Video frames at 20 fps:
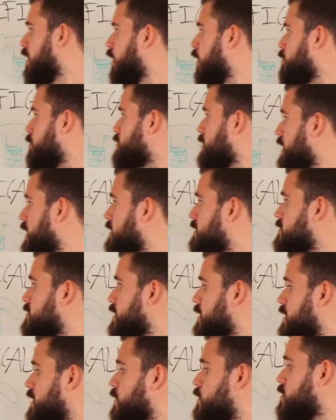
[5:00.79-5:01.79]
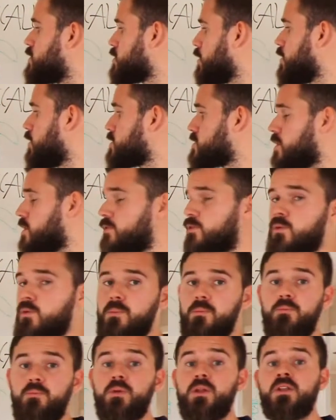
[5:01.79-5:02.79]
Objectives and key results are for
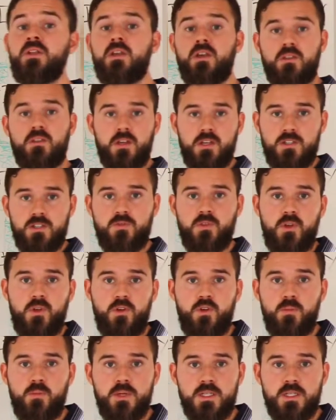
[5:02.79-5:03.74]
building things within your